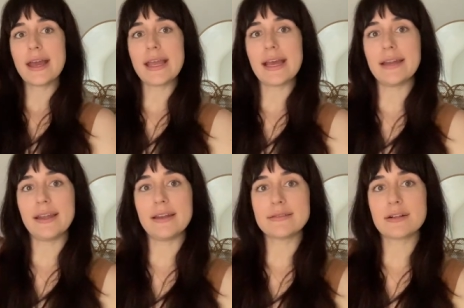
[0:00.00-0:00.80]
And
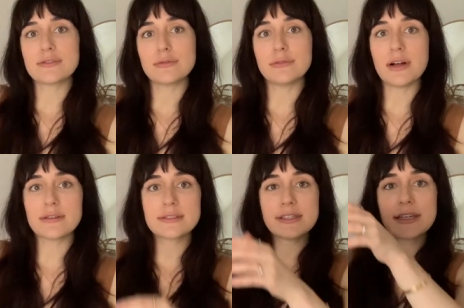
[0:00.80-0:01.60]
it is also long
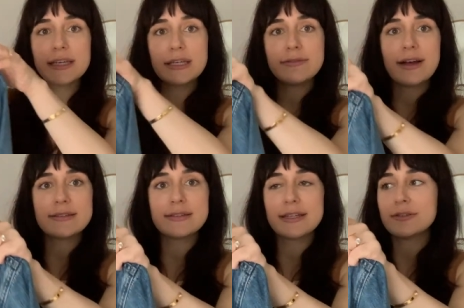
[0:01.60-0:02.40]
sleeve,
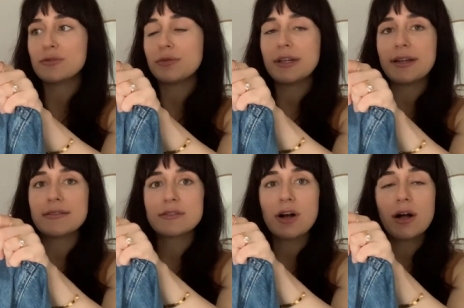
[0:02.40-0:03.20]
has like this really
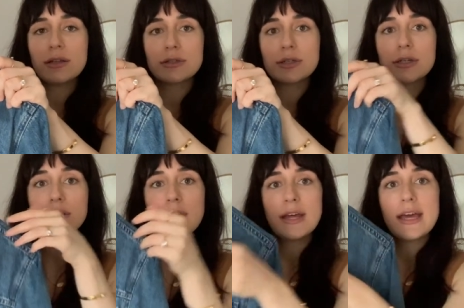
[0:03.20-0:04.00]
nice
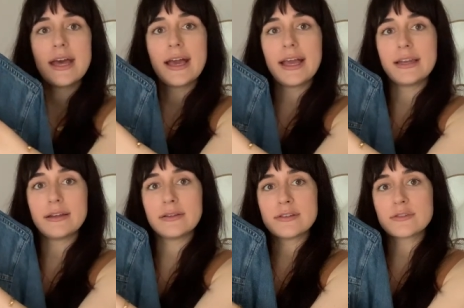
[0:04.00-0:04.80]
collar and
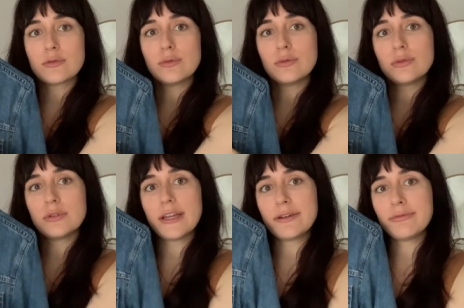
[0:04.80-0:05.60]
this cool
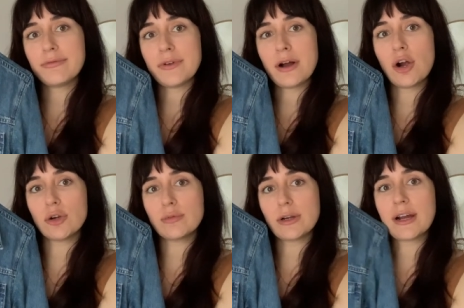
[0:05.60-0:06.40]
like
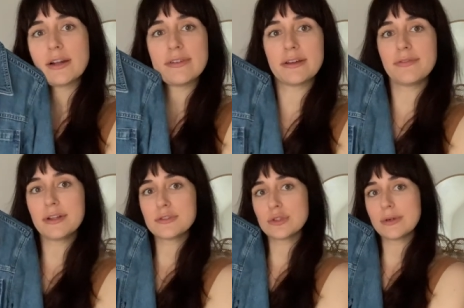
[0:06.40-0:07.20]
hardware kind of like
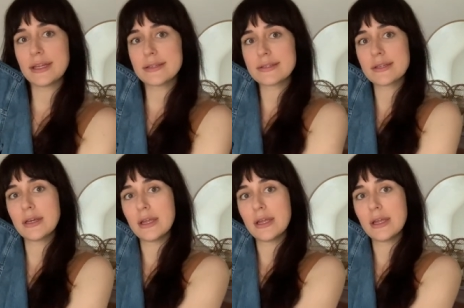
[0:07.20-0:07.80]
feel to it